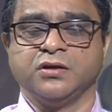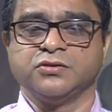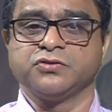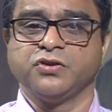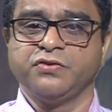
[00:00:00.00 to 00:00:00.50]

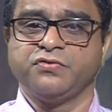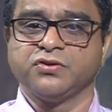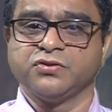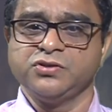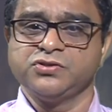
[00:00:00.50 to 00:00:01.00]
not only
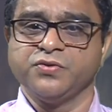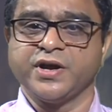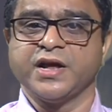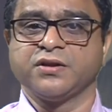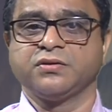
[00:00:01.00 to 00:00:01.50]
for those who
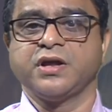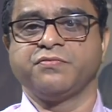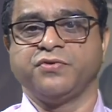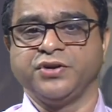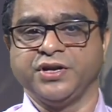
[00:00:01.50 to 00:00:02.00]
can
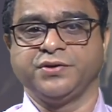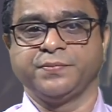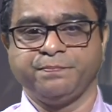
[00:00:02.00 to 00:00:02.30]
afford it.